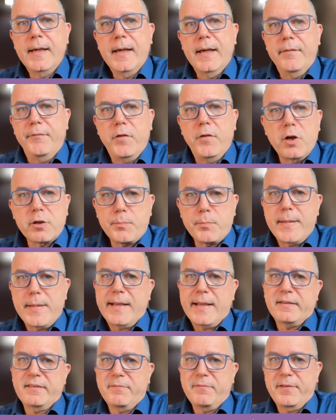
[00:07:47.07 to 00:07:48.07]

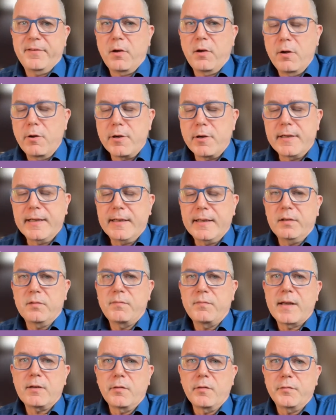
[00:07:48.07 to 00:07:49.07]
Workplace learning is
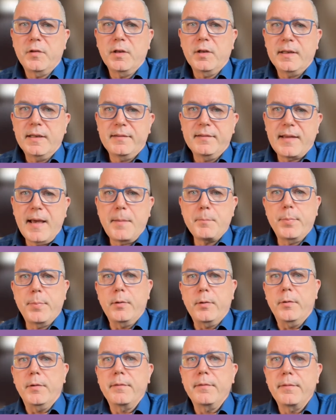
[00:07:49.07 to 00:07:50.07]
one of the
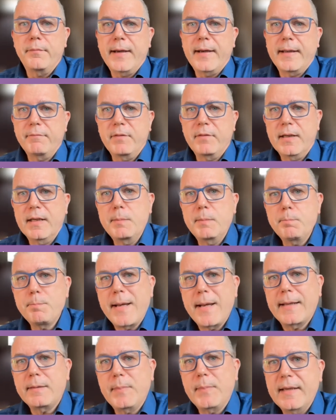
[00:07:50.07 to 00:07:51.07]
examples. When we
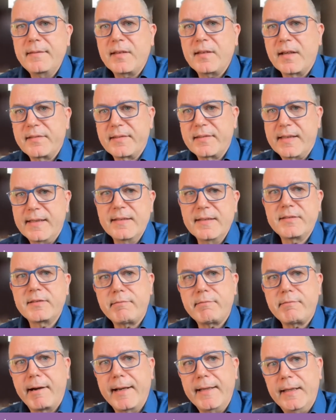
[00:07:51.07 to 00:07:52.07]
embed basic skills
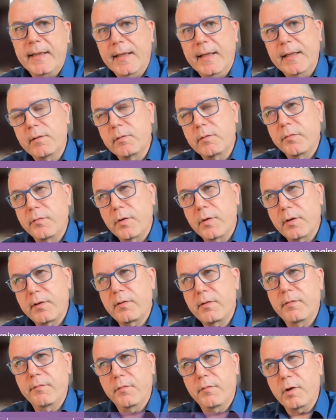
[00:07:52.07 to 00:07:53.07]
training into
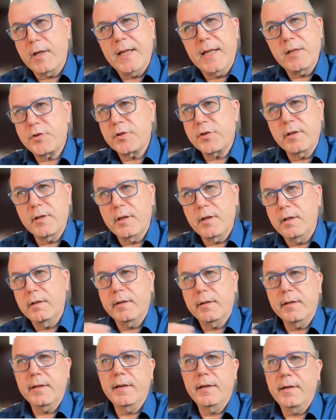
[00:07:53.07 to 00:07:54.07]

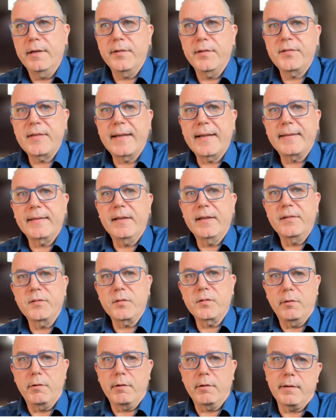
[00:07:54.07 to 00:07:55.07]
vocational settings
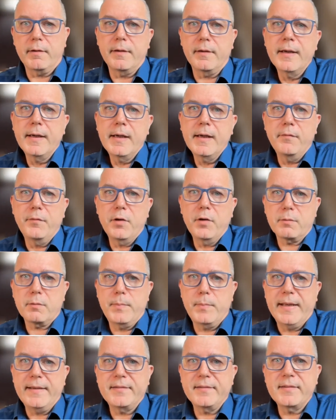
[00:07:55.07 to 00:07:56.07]
or
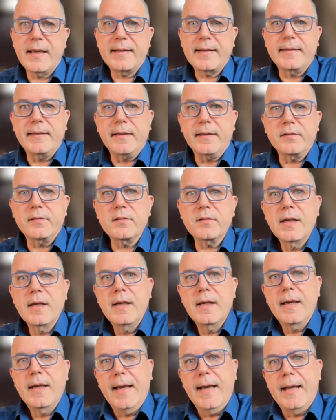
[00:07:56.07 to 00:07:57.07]
workplace settings
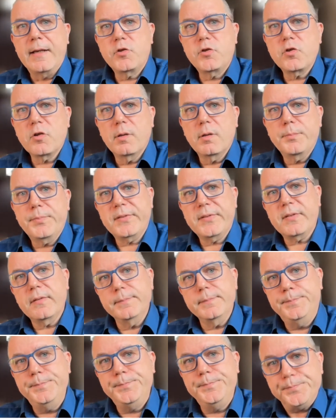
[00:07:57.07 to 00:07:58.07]
and jobs
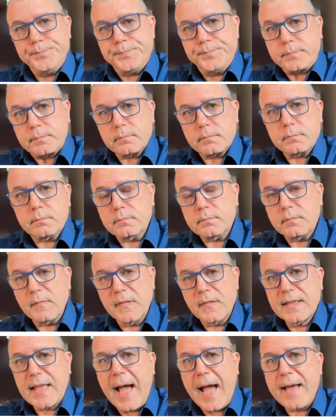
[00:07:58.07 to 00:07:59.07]

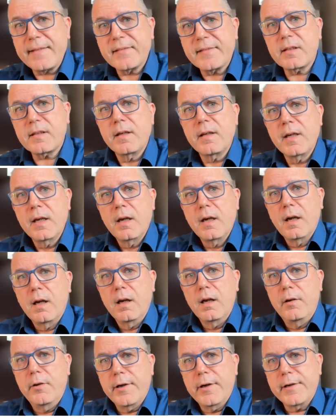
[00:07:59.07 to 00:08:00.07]
task,
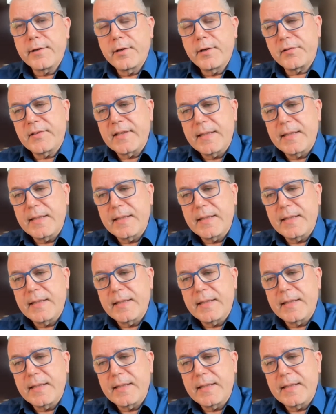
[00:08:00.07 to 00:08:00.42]
learners